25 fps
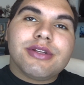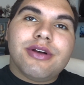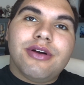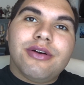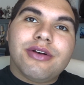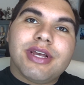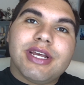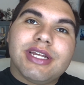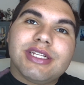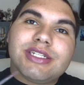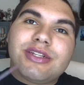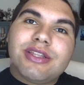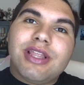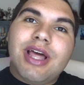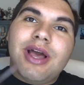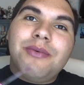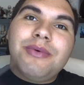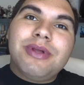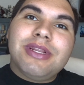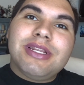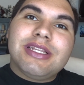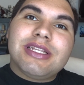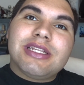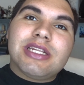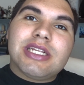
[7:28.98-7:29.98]
Okay, so that
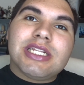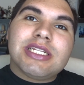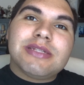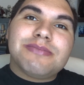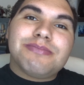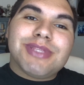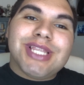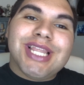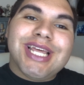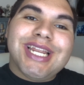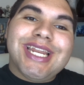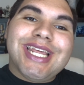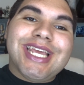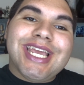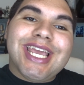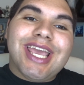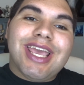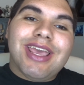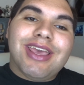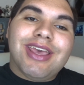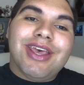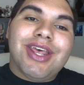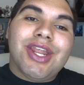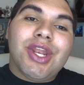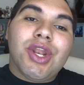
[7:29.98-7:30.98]
one is blending
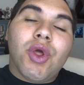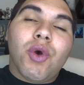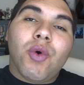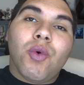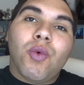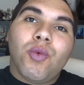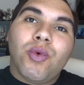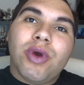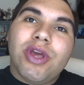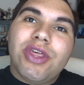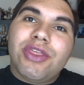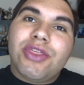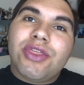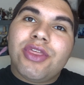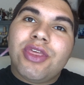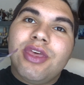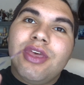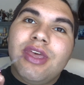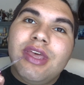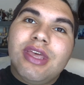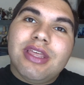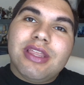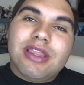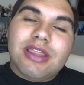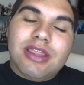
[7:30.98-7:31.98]
in with
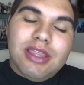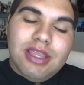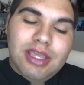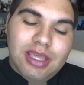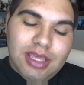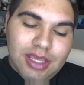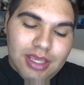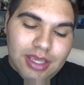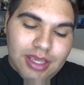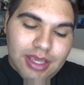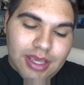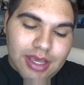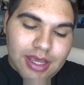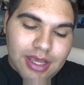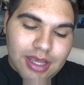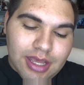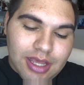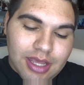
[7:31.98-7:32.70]
the